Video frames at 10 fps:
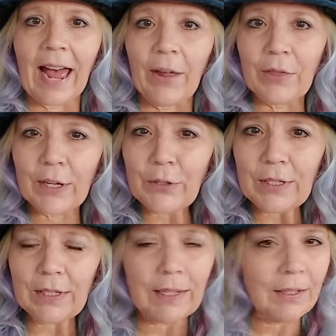Out there,
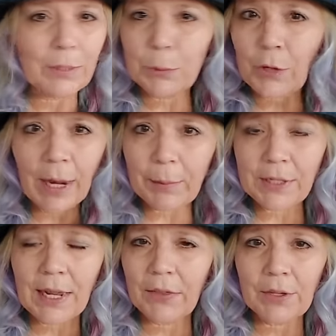uh,
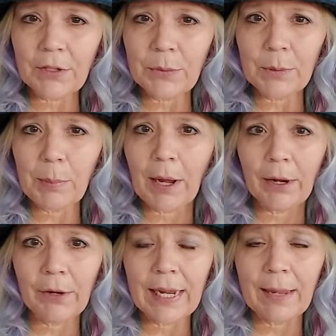subscribers out there doing
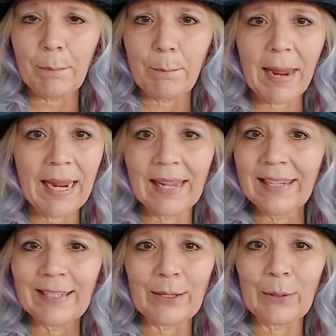pottery and
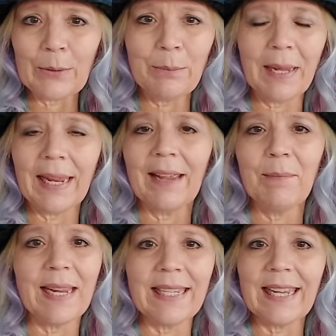making so many
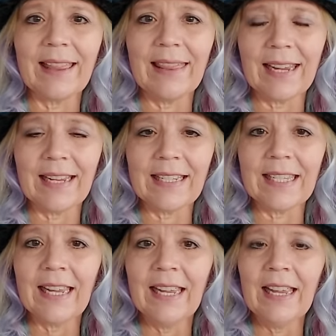amazing
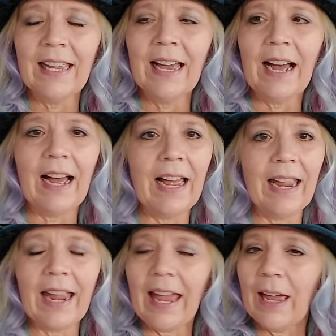things.
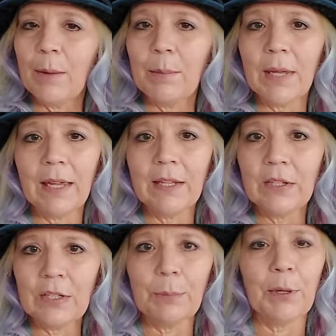I am
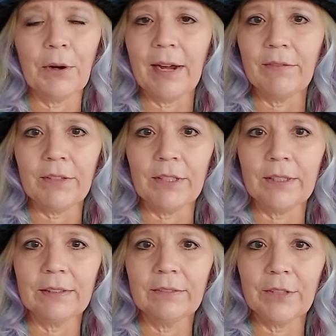super
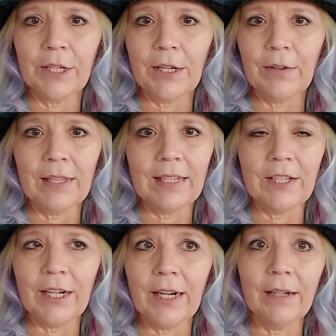grateful for you this
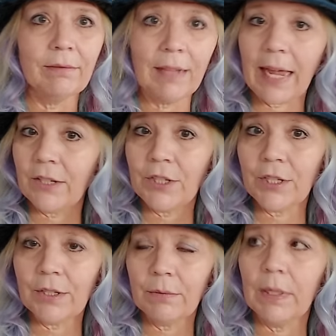year. Last
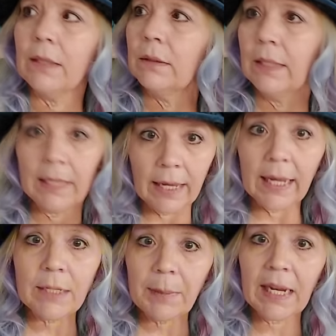year, well,
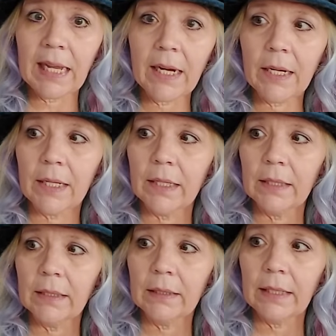it's been a year,
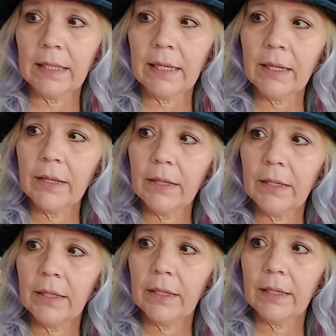a
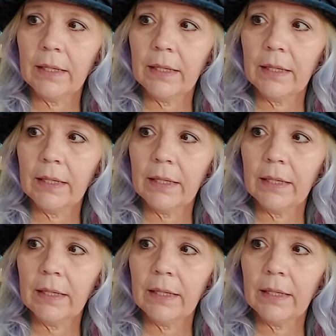year